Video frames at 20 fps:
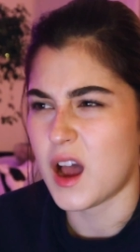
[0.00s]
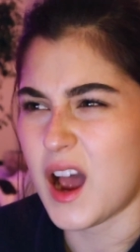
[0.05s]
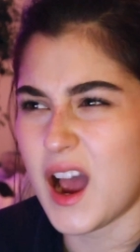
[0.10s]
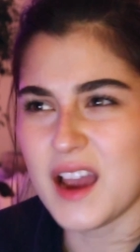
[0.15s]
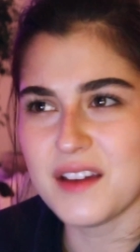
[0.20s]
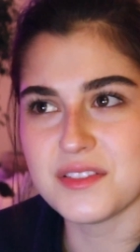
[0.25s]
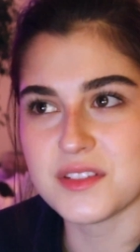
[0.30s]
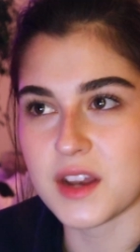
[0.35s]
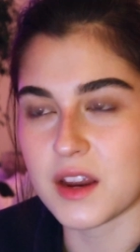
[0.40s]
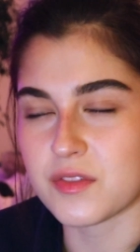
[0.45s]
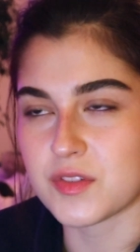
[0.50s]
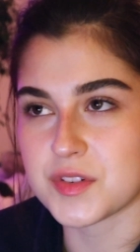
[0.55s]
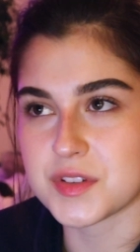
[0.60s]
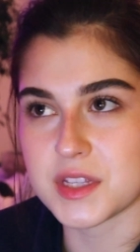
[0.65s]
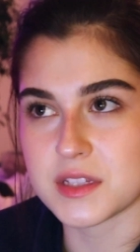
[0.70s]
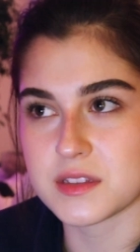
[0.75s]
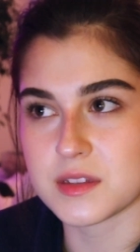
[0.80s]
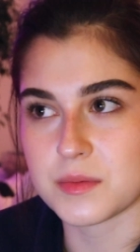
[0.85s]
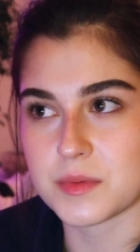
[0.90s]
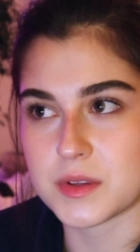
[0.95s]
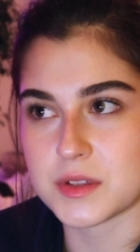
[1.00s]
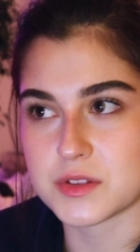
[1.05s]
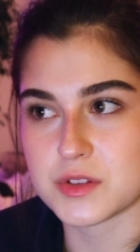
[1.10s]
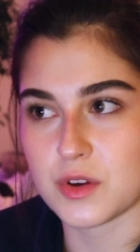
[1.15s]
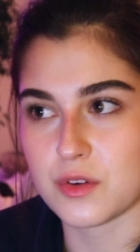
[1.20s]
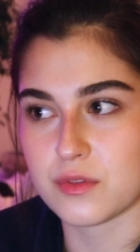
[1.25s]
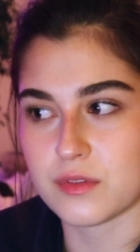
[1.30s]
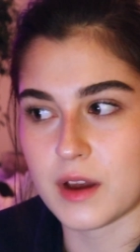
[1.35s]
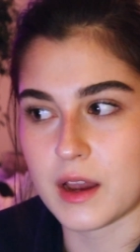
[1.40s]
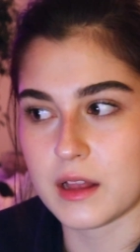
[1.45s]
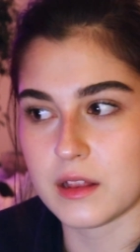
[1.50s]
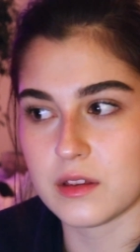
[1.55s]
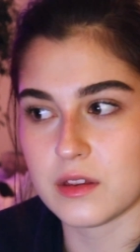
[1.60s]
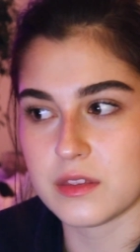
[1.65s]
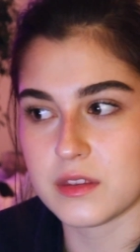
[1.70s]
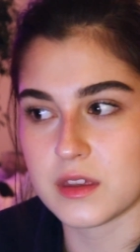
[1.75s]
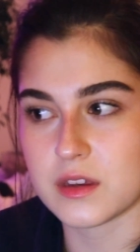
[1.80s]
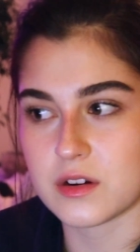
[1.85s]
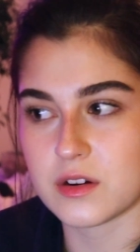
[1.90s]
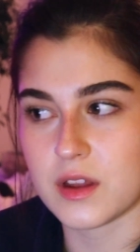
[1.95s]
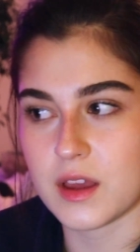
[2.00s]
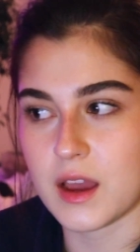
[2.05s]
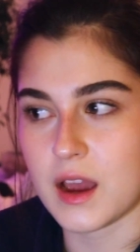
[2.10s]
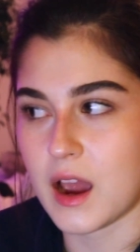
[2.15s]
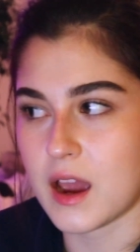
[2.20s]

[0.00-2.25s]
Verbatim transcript: I've never said something so vile on the internet.